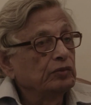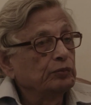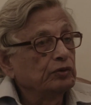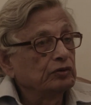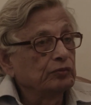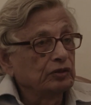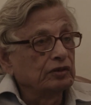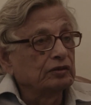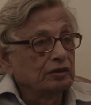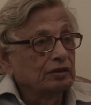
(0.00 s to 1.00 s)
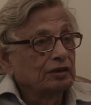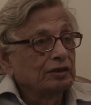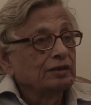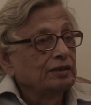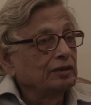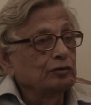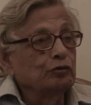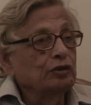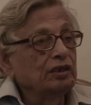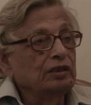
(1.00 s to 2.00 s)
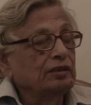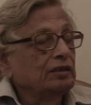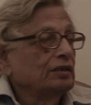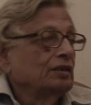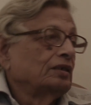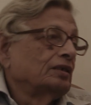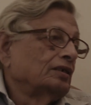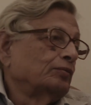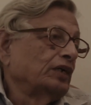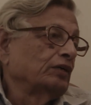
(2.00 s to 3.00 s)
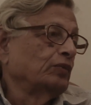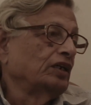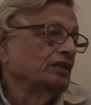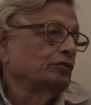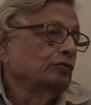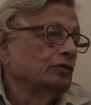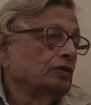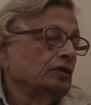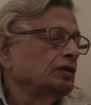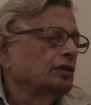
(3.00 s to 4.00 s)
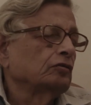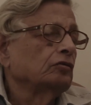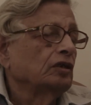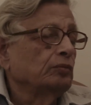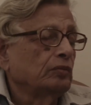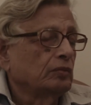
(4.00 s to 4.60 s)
be post-Buddhist. It is only Macmillan, it is only